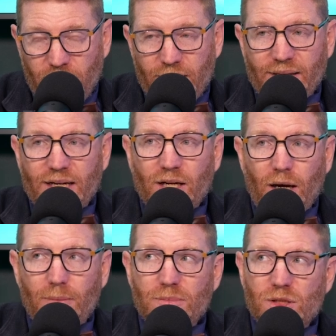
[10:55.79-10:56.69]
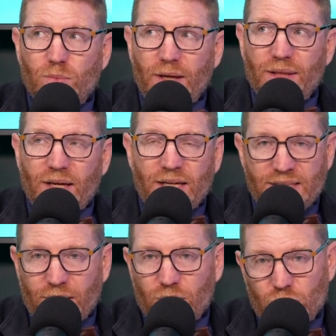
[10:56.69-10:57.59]
That comes with a
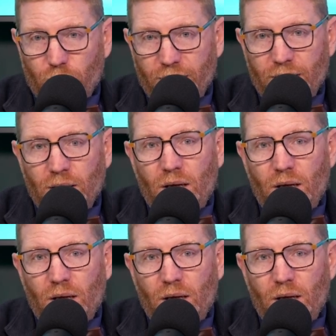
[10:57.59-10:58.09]
territory